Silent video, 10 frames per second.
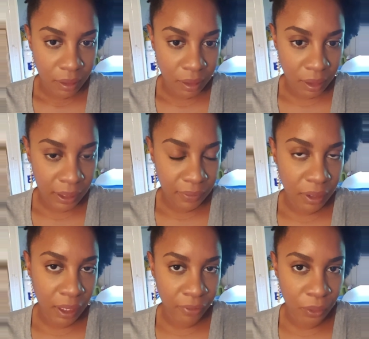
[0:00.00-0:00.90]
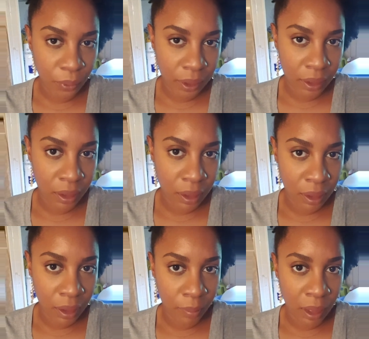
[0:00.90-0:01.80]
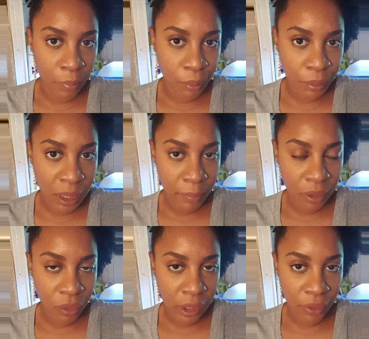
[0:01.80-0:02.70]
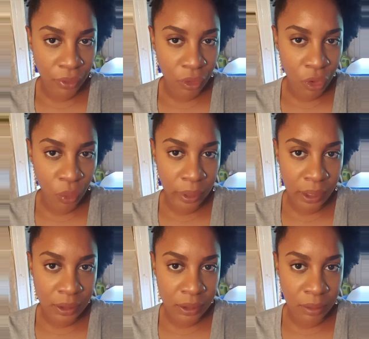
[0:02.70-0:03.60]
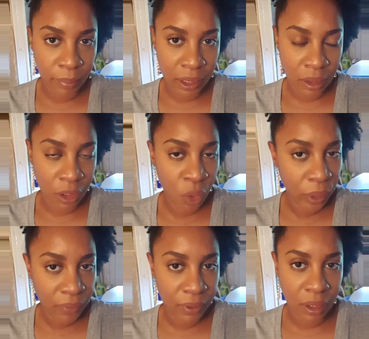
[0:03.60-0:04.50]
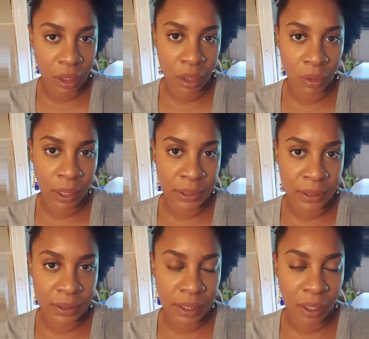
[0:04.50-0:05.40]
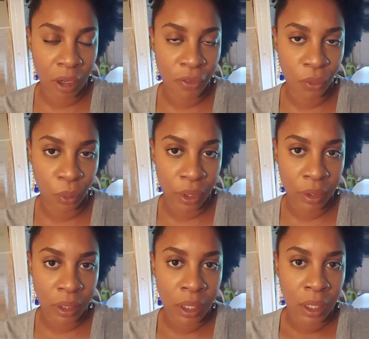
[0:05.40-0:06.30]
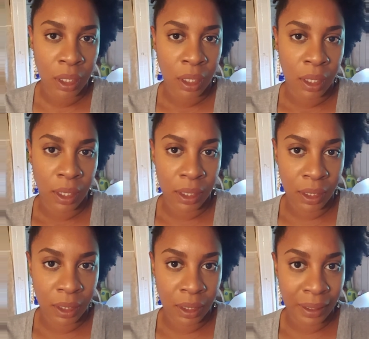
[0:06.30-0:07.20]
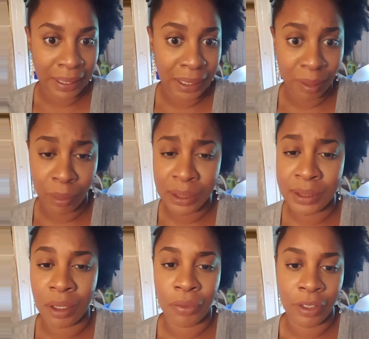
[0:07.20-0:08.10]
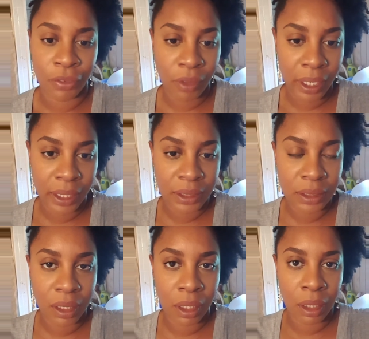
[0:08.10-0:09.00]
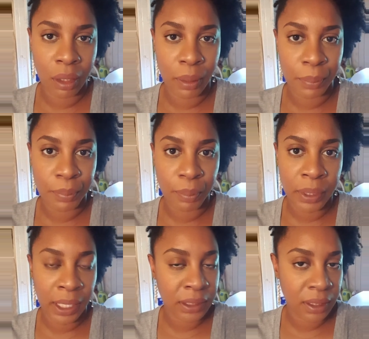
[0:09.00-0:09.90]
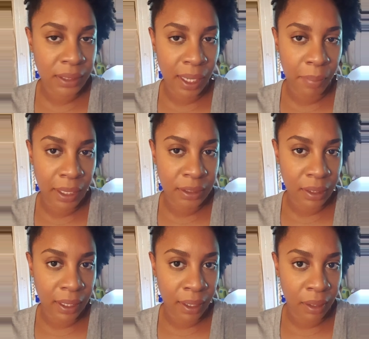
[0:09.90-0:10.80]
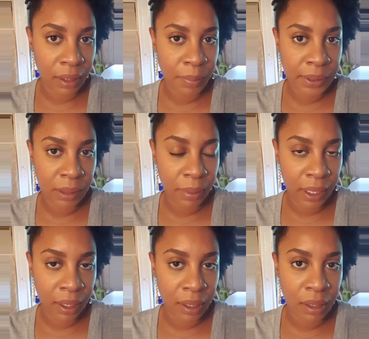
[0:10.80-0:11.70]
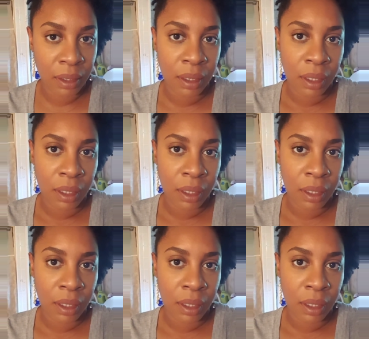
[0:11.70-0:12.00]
good evening everyone um, i'm coming on here real quick to make a quick video i just got off of work and i got to get myself refreshed um, but i just got my july ipsy bag